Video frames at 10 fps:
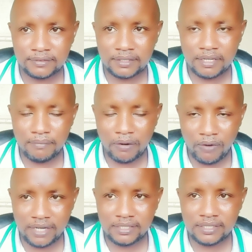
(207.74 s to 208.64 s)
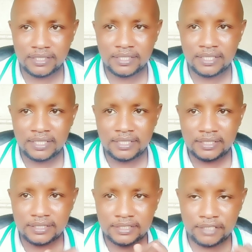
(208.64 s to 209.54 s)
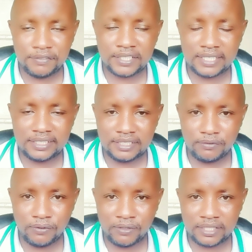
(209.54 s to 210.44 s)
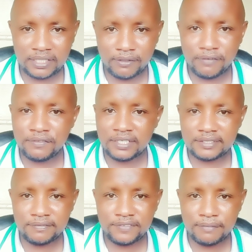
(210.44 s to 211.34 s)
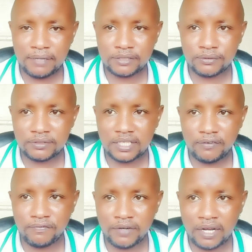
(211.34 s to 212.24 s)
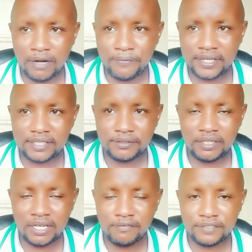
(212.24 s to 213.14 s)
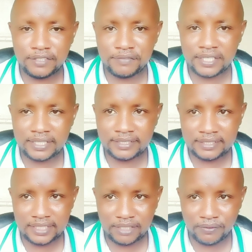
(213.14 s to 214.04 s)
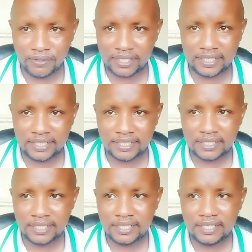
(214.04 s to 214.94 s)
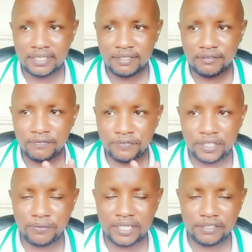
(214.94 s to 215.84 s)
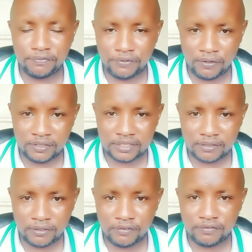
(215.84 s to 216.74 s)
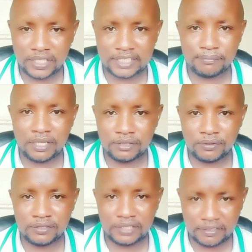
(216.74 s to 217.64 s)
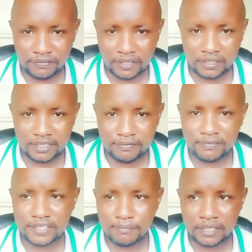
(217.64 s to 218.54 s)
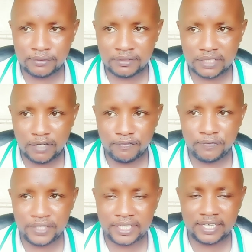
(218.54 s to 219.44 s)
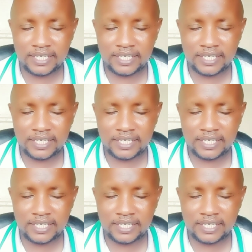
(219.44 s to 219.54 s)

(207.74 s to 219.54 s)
Number one, difficulty in walking. Obviously, if the muscles are weak, you will have difficulties in walking. Frequent falls. Obvious muscles, if the muscles are weak,